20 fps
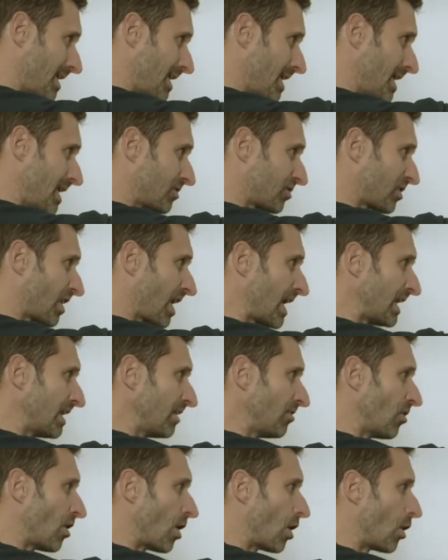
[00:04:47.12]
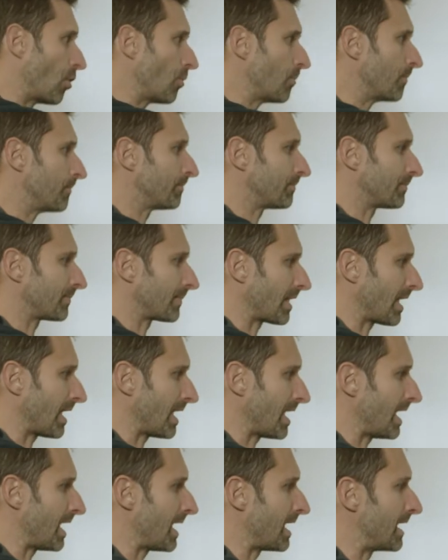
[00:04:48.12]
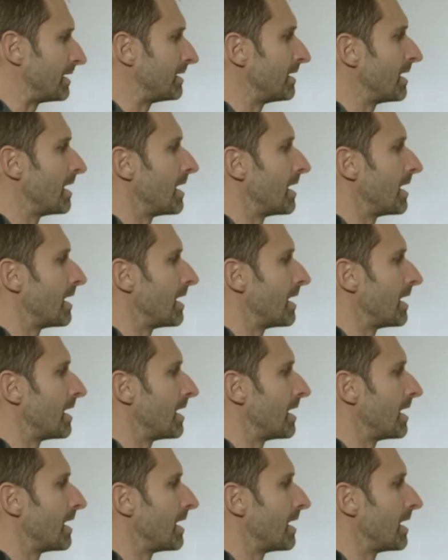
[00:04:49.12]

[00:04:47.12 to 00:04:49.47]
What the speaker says: it's kind of low, and